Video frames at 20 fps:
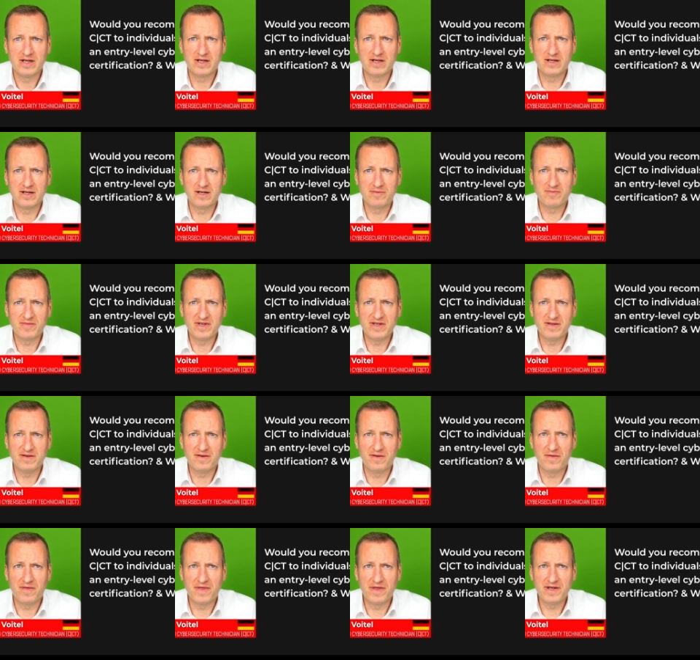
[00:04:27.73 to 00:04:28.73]
Um,
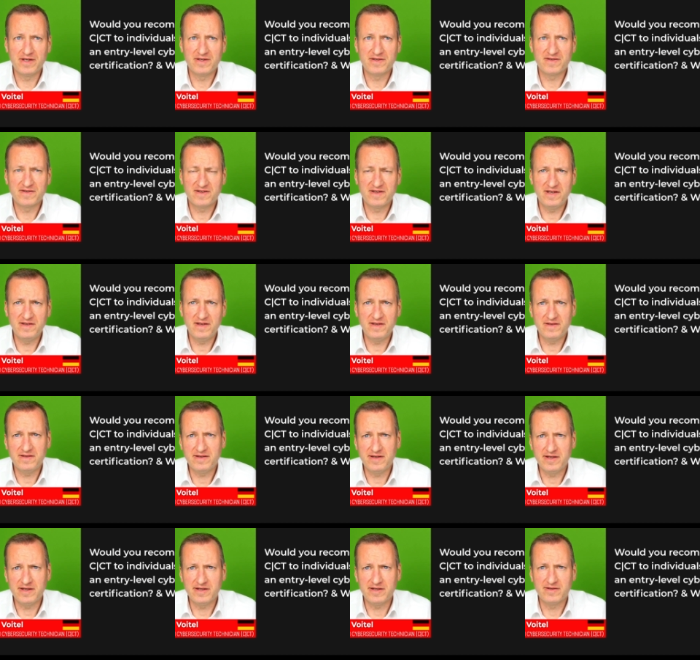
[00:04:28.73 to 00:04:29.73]
the
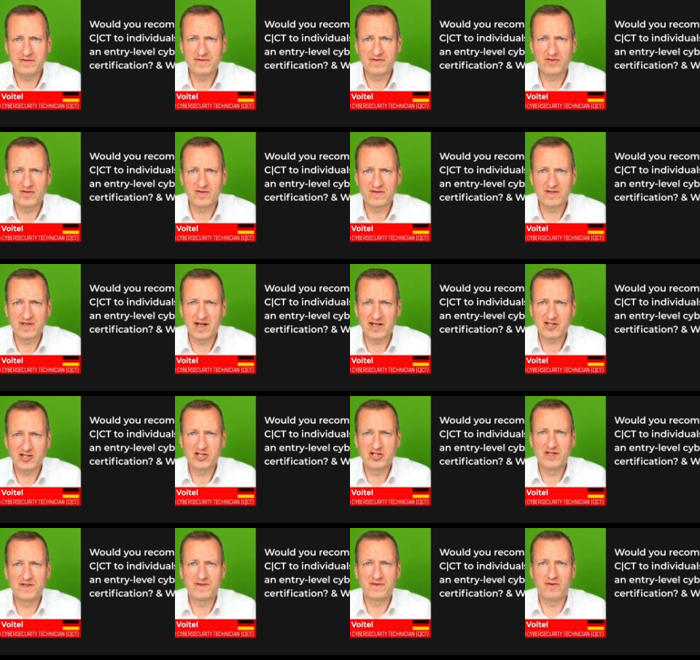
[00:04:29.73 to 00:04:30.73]
CCT
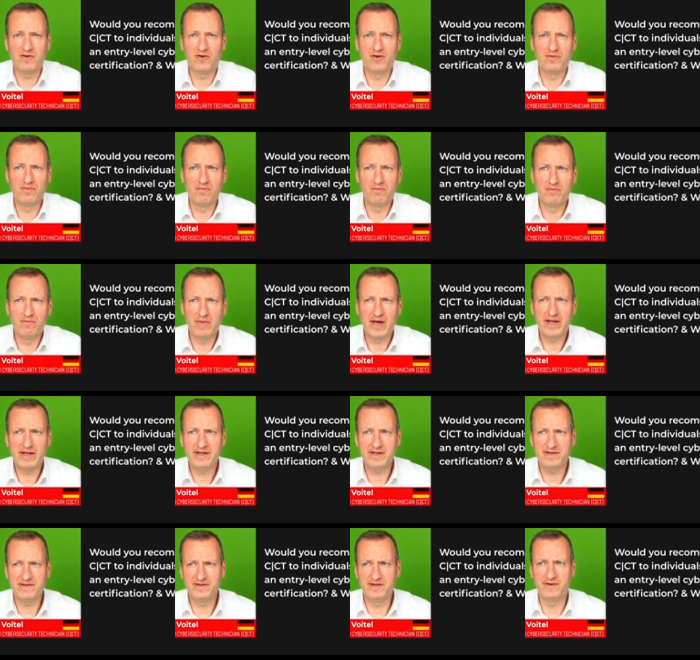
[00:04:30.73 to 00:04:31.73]
touches on
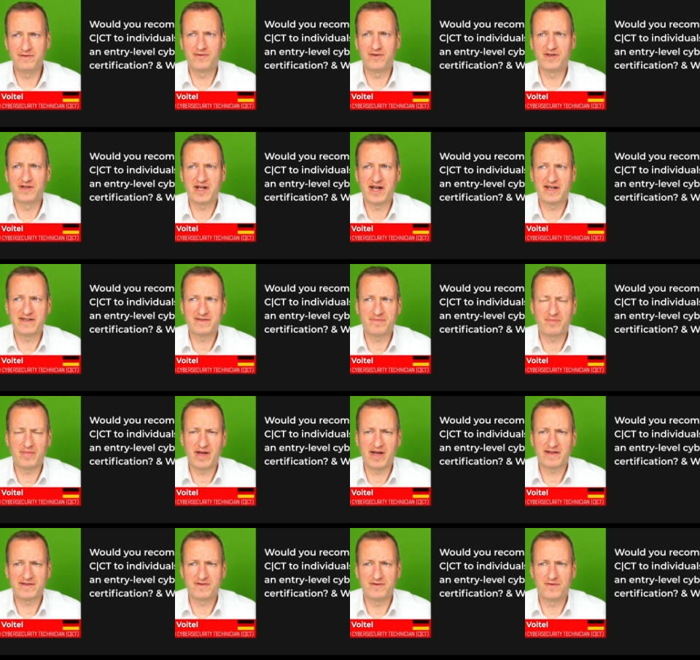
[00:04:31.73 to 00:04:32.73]
many different
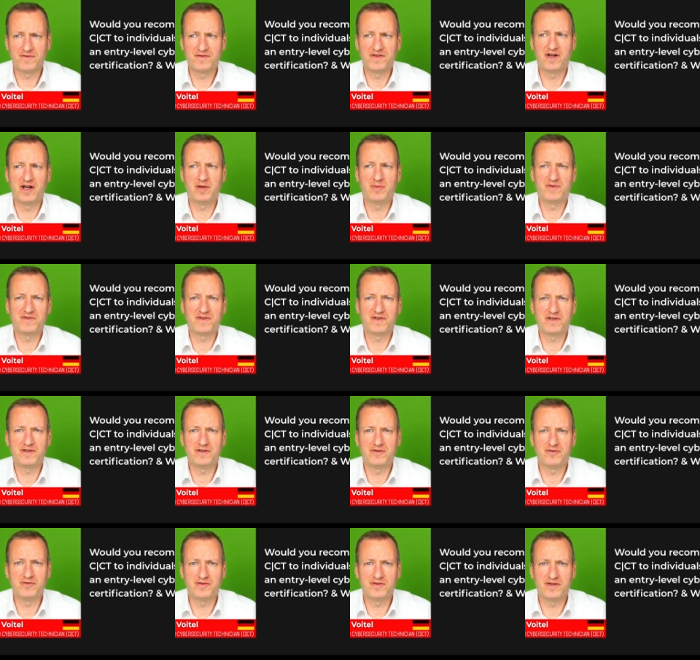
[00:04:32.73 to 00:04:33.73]
aspects of
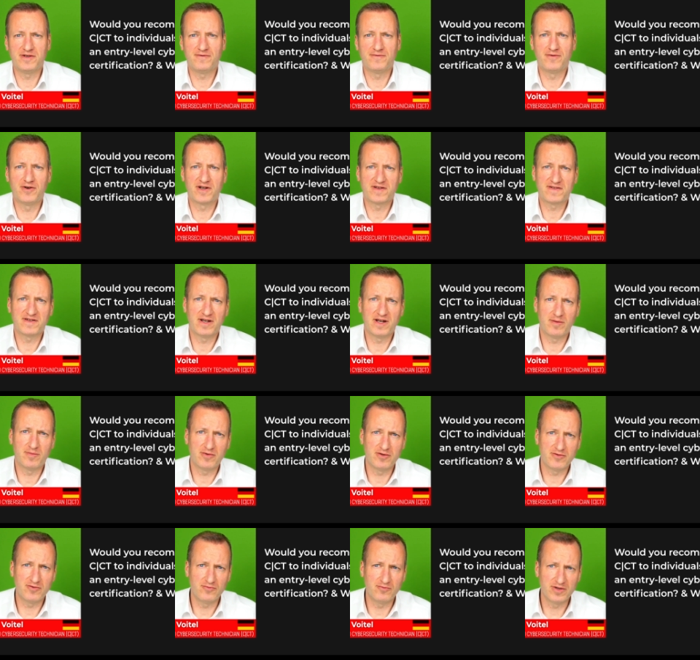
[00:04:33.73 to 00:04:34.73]
cybersecurity. For
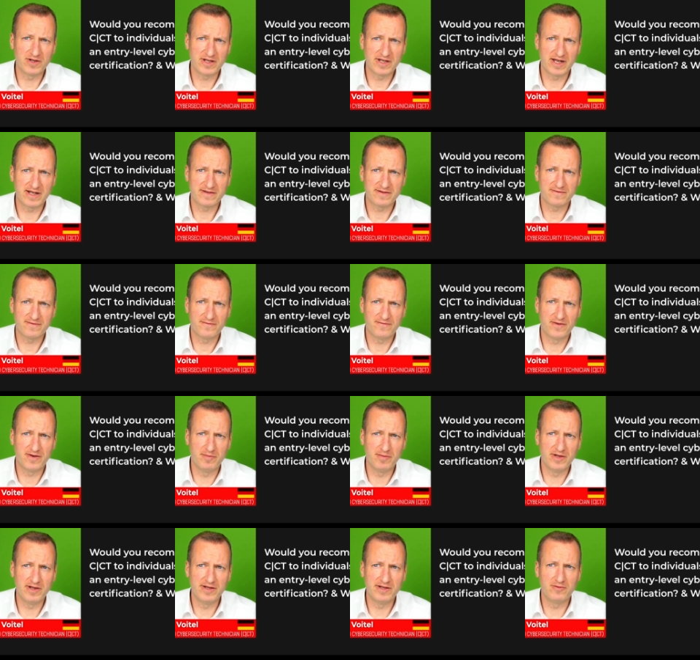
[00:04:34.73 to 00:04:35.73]
example, you will get
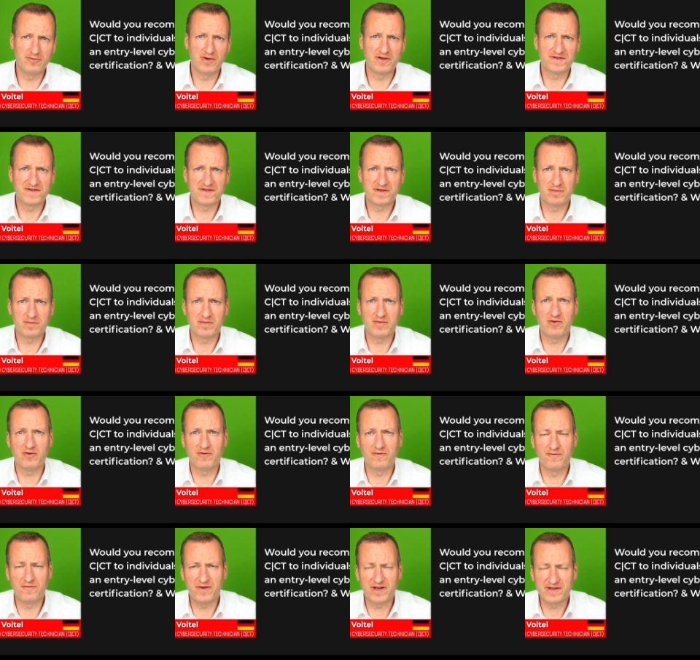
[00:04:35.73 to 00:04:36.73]
familiar with some
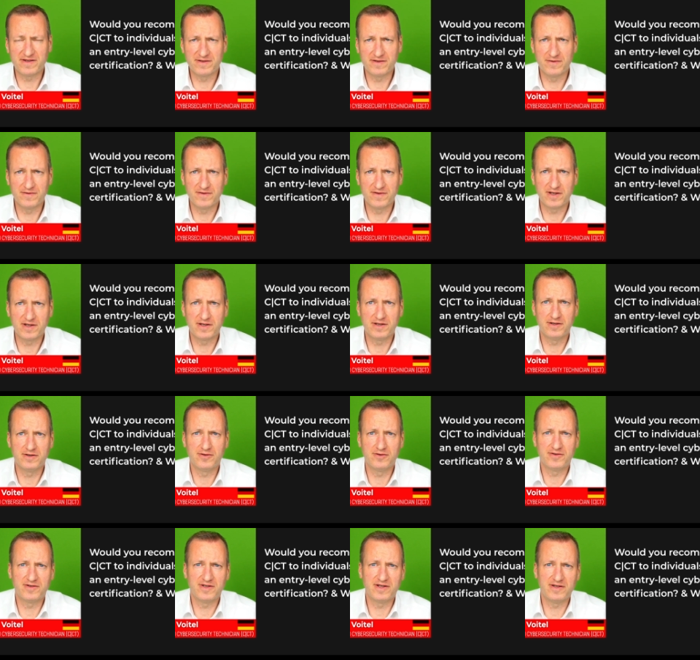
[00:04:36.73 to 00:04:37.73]
offensive
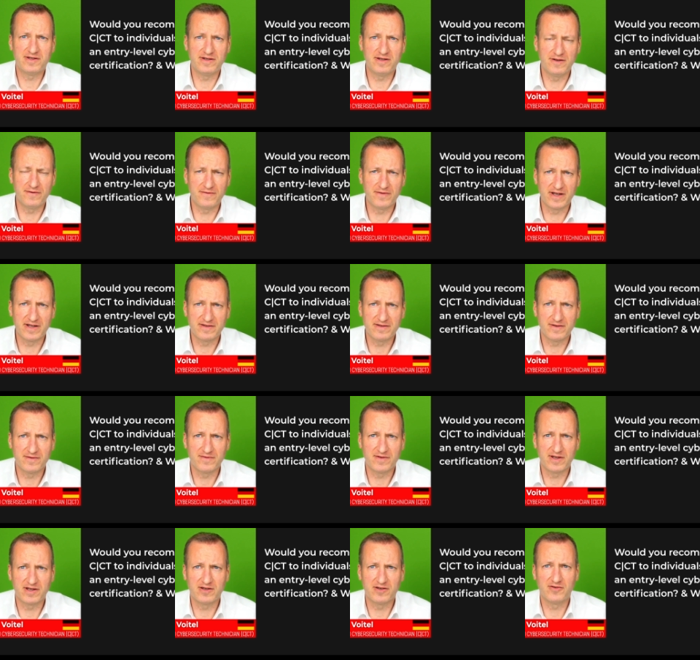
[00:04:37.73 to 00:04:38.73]
security, defensive
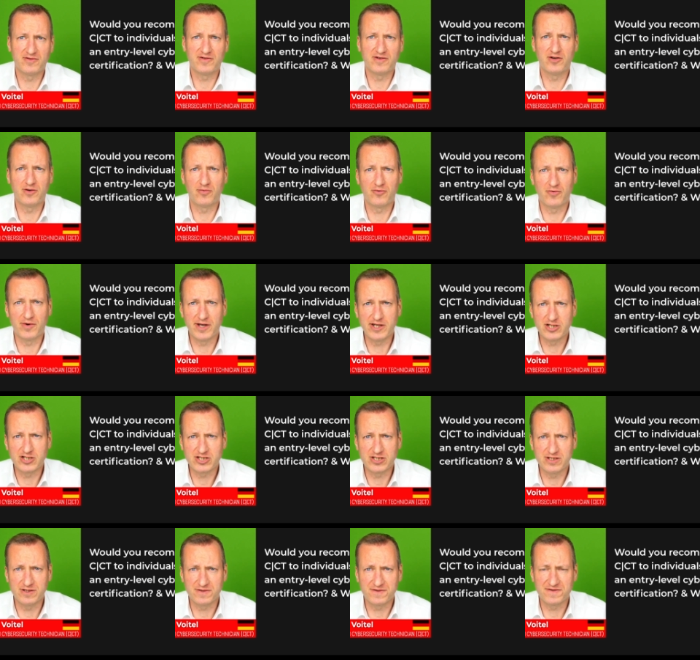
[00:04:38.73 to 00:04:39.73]
security,
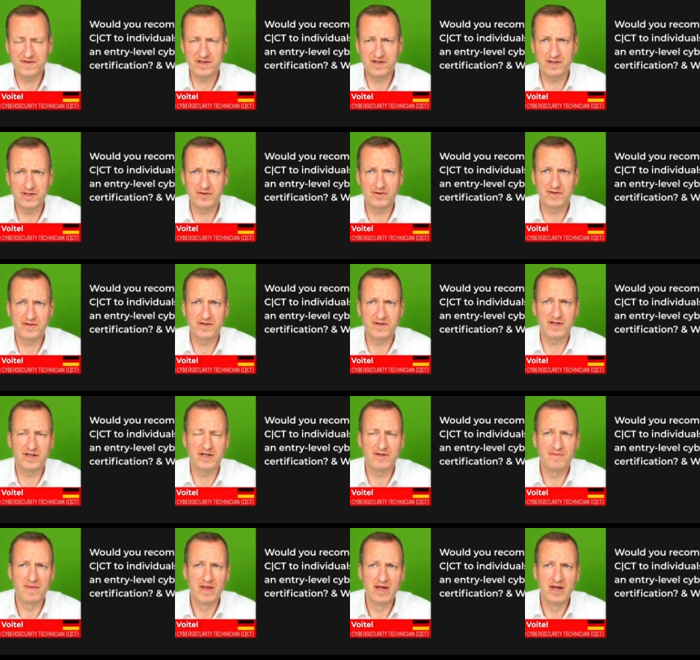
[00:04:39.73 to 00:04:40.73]
operational security,